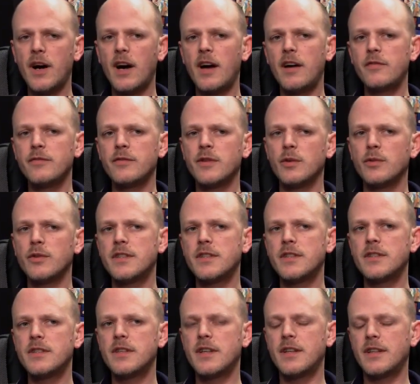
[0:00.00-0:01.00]
I've
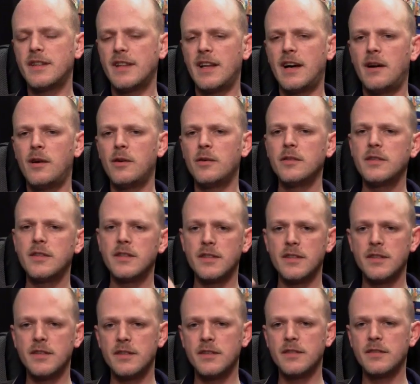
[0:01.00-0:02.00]
noticed that now
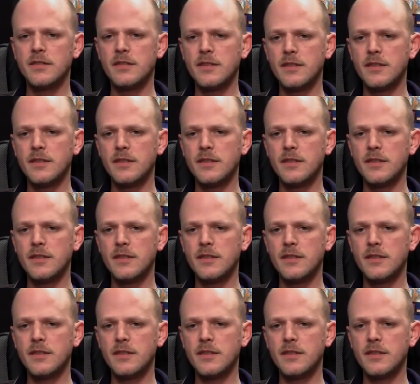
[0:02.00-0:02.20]
the